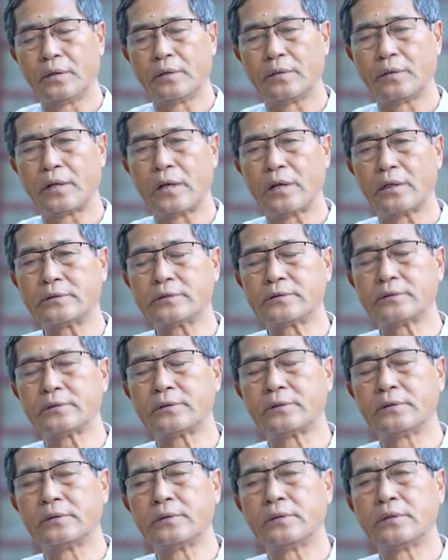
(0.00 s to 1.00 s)
that
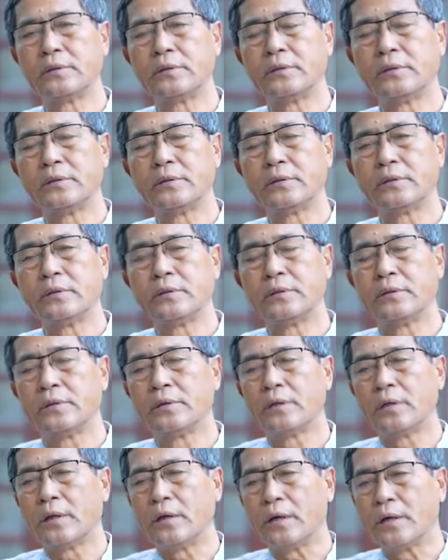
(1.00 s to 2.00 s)

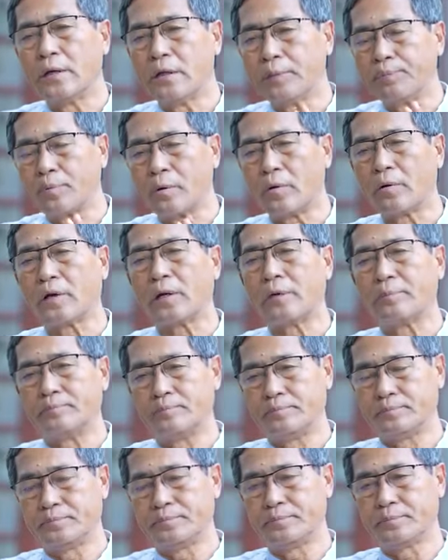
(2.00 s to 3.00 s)
any
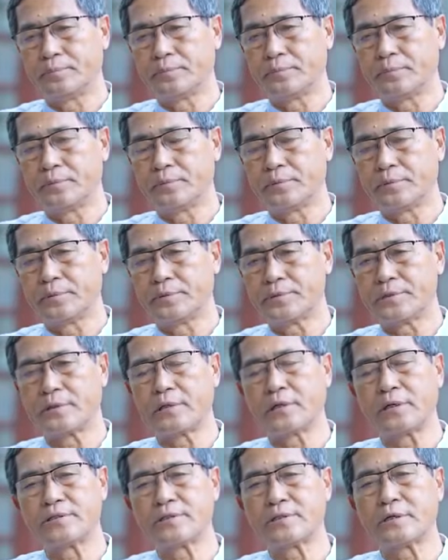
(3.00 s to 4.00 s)
program,
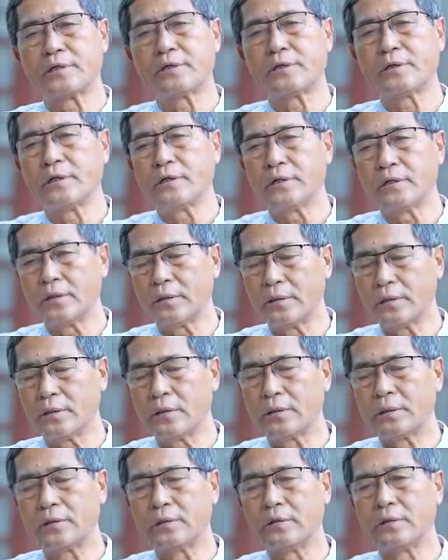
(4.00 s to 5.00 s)
say recently
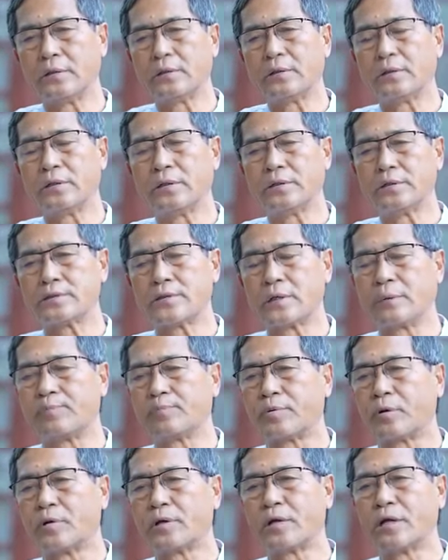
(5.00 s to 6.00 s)
some
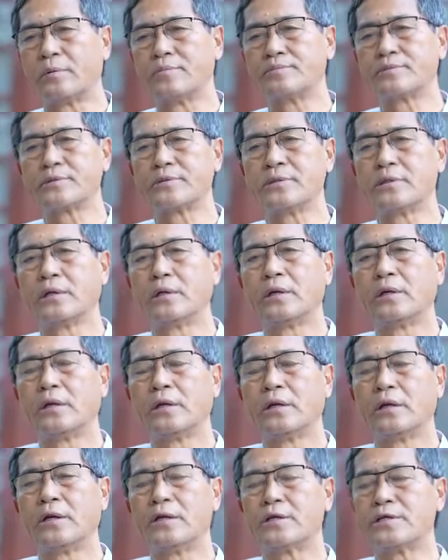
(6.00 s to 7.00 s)
programs
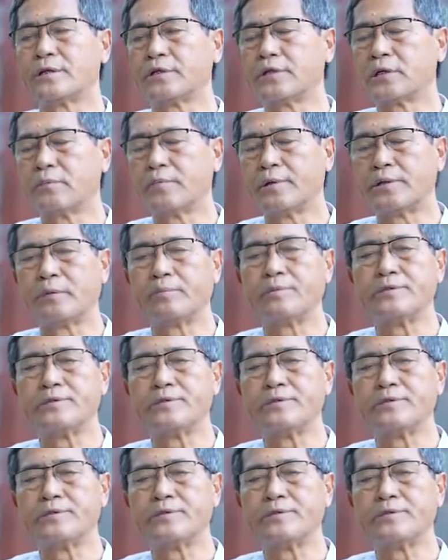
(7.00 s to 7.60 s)
initiated by the